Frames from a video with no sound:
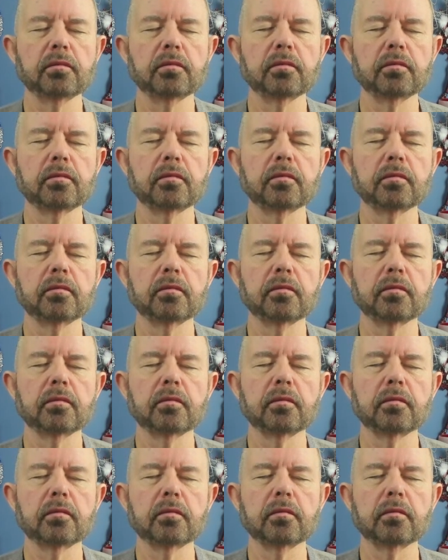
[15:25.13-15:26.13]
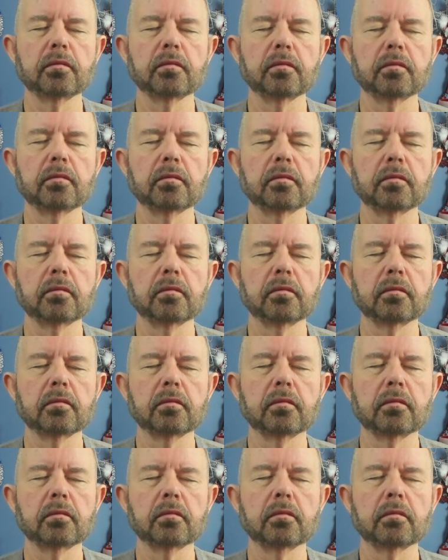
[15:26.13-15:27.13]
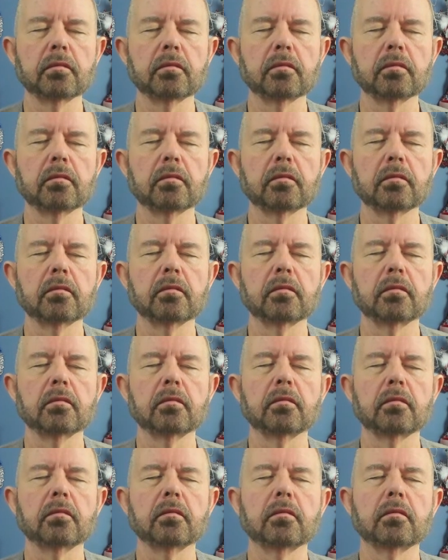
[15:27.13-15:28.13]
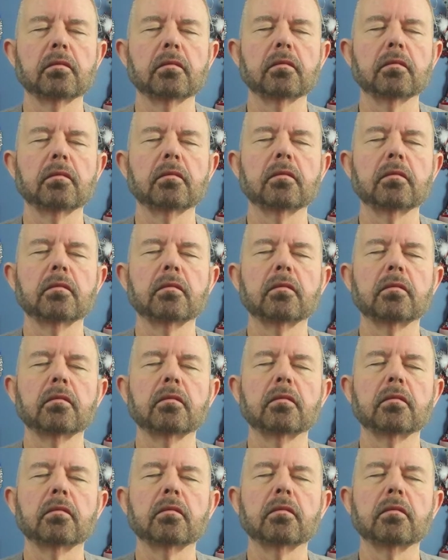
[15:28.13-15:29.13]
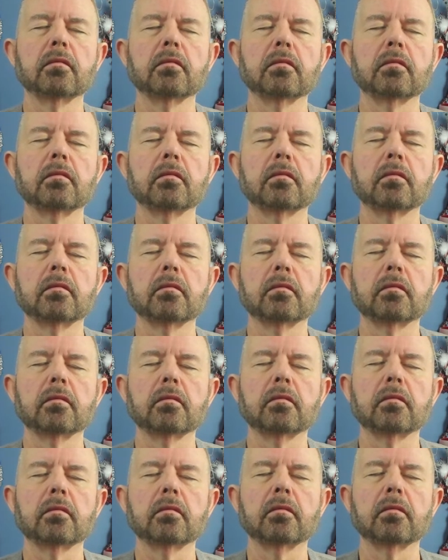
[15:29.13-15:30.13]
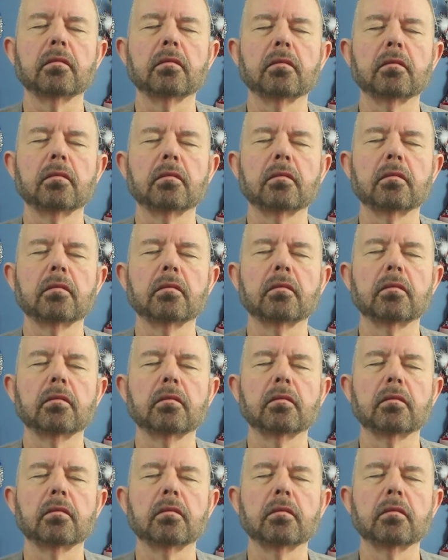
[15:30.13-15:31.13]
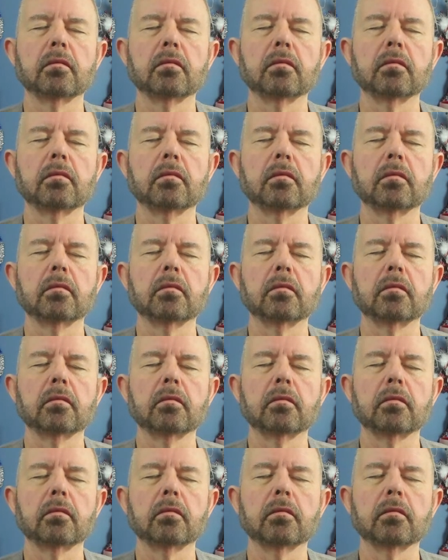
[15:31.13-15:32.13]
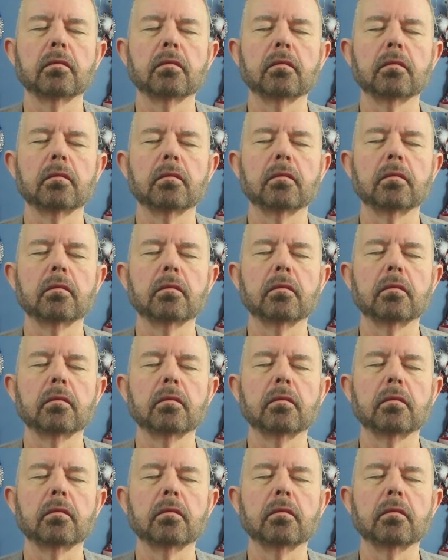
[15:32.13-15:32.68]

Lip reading: (no one is talking)